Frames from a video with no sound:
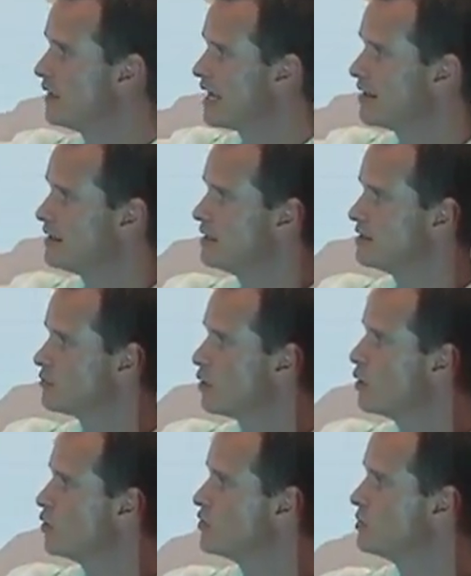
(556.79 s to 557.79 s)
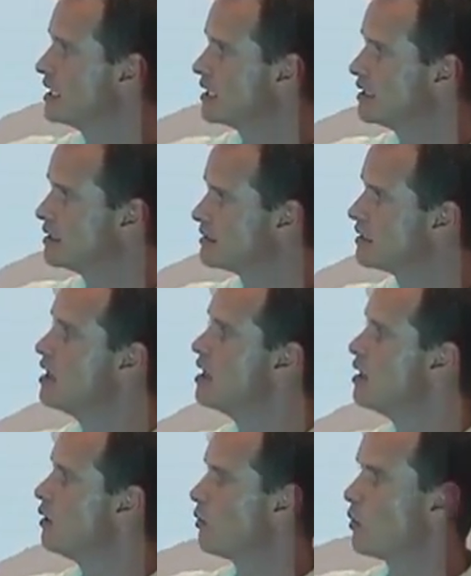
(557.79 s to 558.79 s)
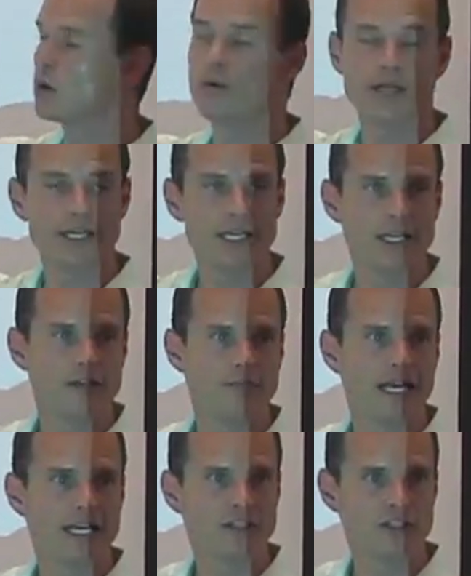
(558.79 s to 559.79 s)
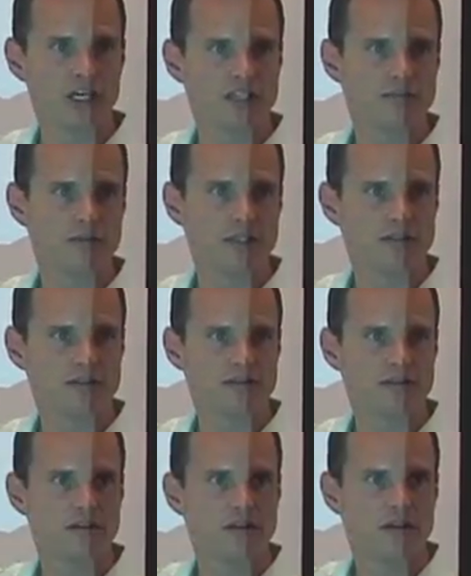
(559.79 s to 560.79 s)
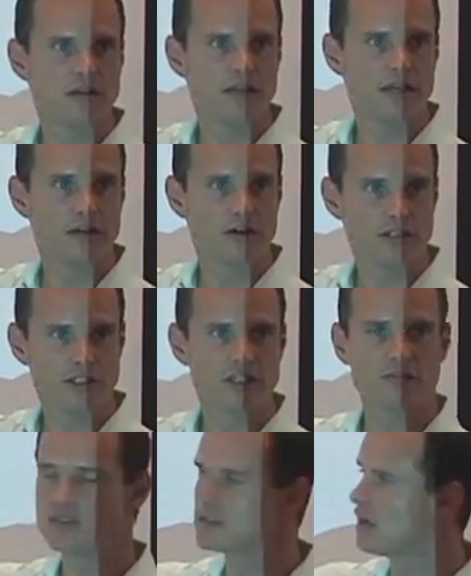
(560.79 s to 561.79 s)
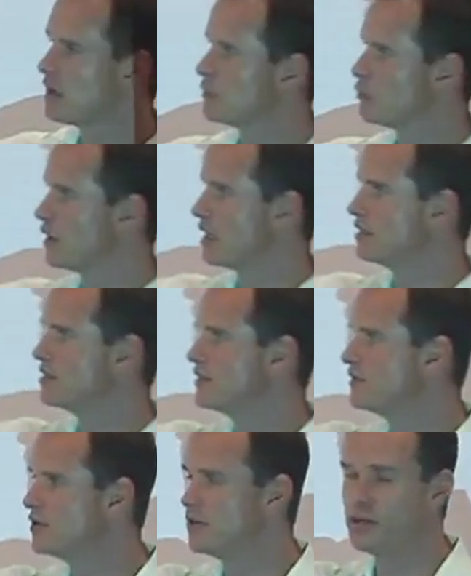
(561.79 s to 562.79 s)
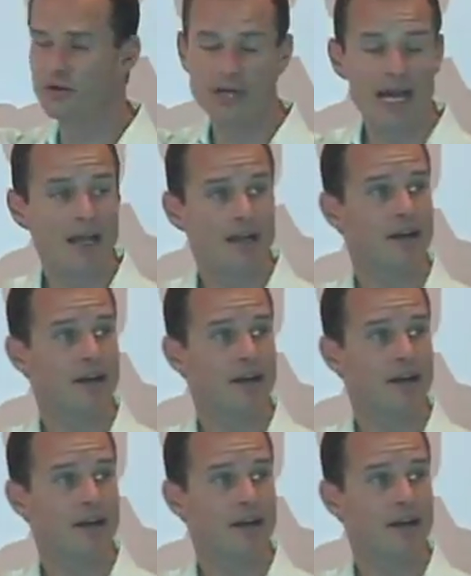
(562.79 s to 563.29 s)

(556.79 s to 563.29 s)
added these rows because we're going to need to make adjustments in our adjustments column relative to the new debt.